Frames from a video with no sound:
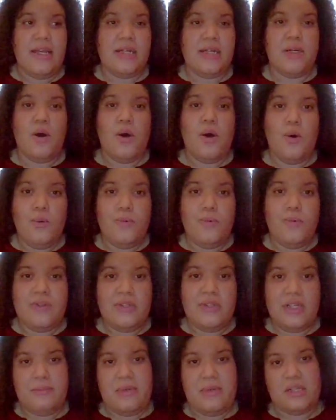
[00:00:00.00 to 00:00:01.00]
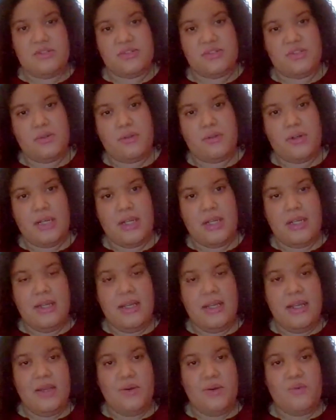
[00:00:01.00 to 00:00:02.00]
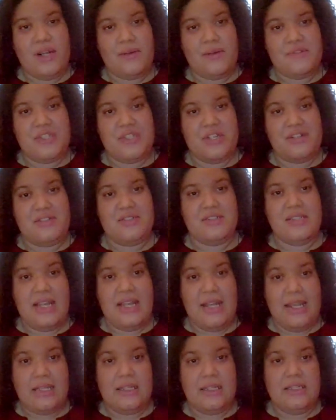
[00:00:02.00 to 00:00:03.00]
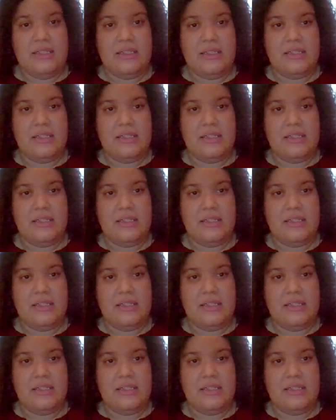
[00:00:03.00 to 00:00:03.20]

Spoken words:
and hopefully my story and what I've shared today